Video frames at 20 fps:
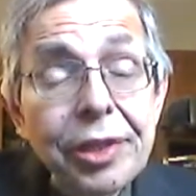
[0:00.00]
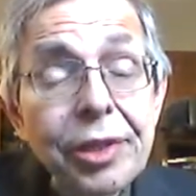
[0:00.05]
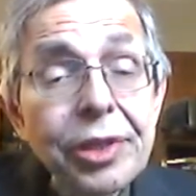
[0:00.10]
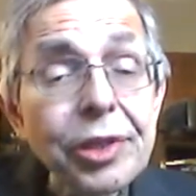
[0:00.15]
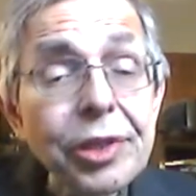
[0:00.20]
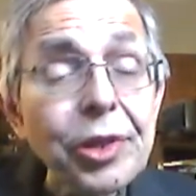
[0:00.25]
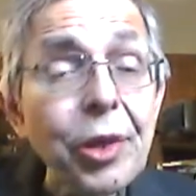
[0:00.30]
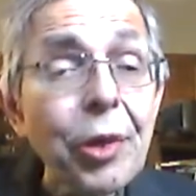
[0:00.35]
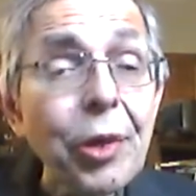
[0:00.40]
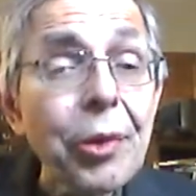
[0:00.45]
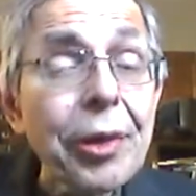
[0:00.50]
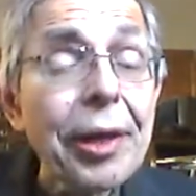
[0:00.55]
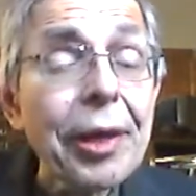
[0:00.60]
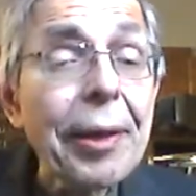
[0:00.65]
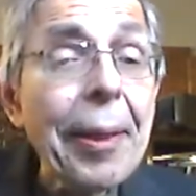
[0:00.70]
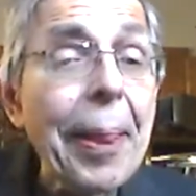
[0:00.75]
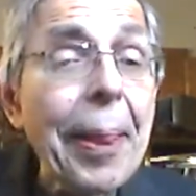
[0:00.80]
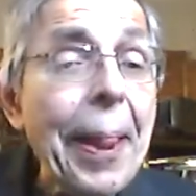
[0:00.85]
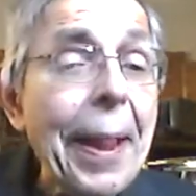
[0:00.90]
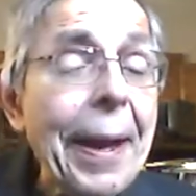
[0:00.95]
So
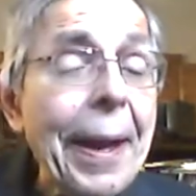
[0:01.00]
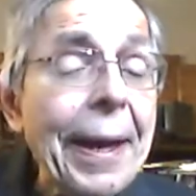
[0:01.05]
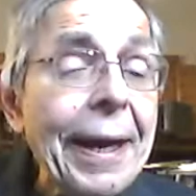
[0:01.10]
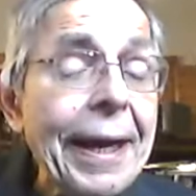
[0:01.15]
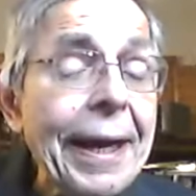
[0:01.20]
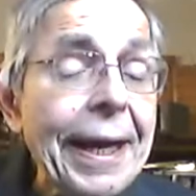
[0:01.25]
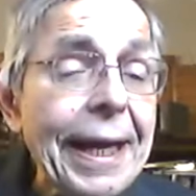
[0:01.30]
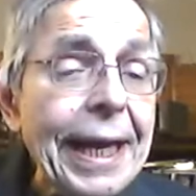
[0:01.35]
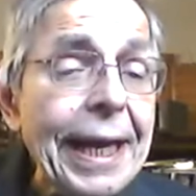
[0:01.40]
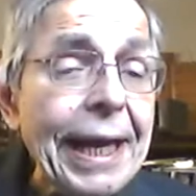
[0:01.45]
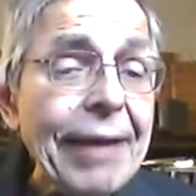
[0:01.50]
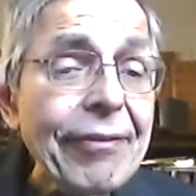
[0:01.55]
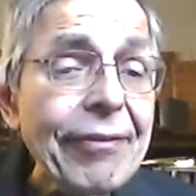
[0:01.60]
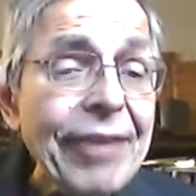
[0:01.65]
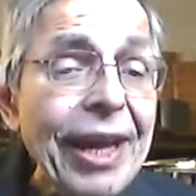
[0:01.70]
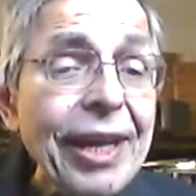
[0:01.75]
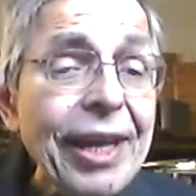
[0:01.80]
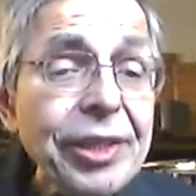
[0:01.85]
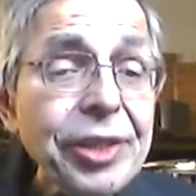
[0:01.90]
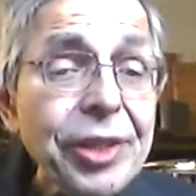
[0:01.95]
if
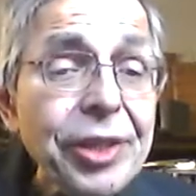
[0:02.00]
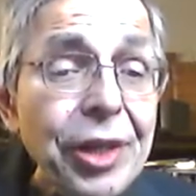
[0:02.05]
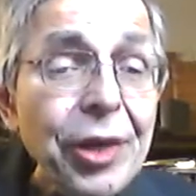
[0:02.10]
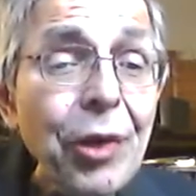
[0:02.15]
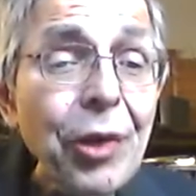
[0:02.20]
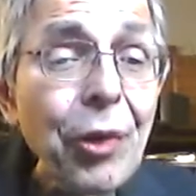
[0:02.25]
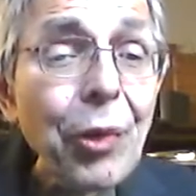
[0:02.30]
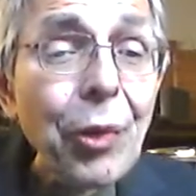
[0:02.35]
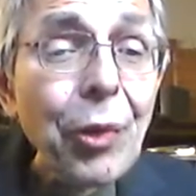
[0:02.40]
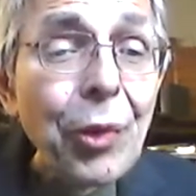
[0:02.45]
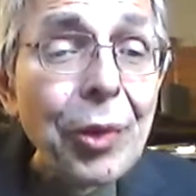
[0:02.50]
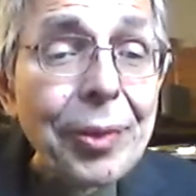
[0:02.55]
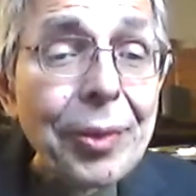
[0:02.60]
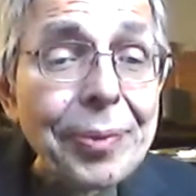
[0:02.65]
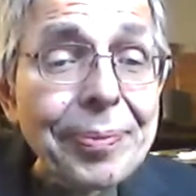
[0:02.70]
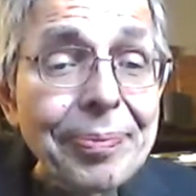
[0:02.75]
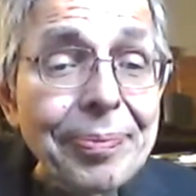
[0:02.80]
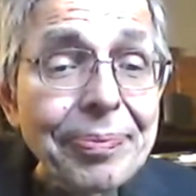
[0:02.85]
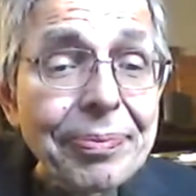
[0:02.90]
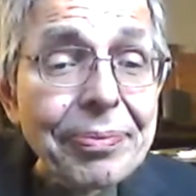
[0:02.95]
that's the goal,